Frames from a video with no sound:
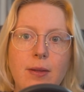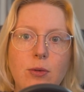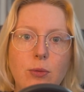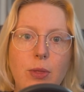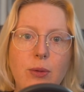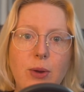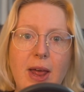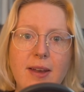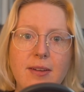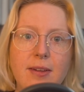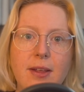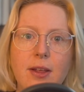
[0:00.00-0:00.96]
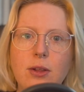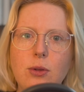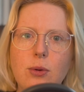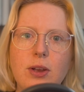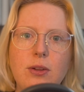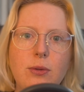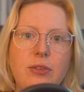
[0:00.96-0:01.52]
To do that, you
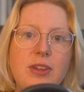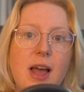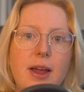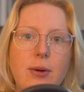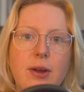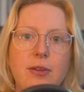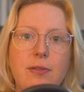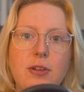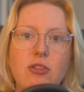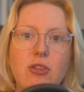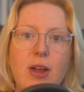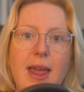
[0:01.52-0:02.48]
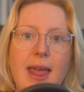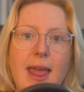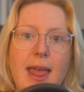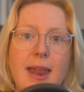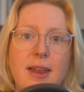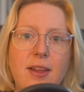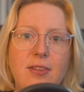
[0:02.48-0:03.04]
can use the iOS feature
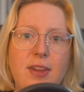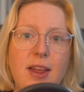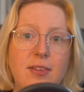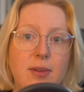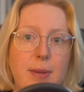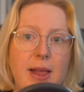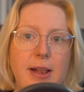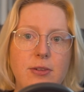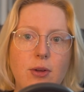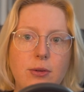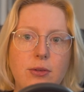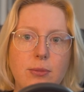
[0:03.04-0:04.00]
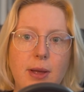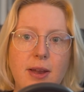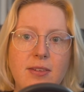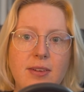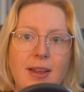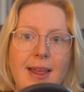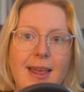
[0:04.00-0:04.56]
nsxml document.